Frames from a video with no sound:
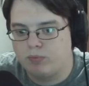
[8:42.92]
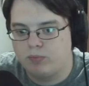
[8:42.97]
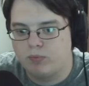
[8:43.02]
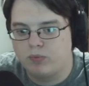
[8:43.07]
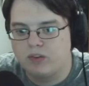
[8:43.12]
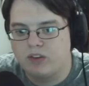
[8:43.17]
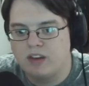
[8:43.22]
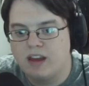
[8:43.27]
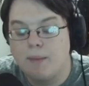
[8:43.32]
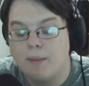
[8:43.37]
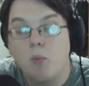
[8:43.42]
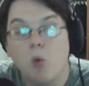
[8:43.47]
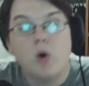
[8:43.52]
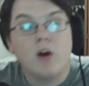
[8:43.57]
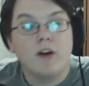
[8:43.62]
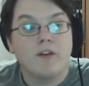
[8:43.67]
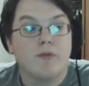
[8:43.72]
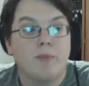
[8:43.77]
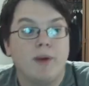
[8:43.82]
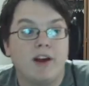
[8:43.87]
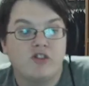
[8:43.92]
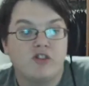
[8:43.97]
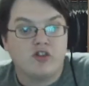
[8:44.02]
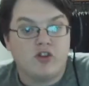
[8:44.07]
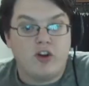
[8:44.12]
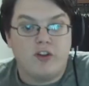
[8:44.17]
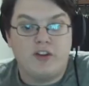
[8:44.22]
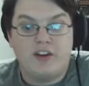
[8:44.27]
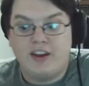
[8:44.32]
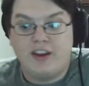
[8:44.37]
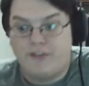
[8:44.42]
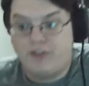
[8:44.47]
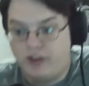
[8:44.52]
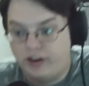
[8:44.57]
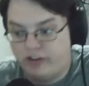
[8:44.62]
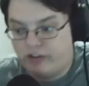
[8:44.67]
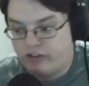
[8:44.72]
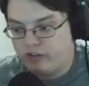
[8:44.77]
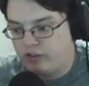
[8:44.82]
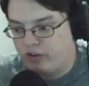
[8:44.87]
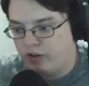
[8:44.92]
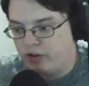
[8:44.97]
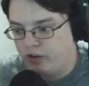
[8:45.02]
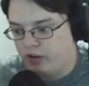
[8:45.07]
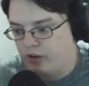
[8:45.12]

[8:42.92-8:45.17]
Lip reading: get more information on the difference.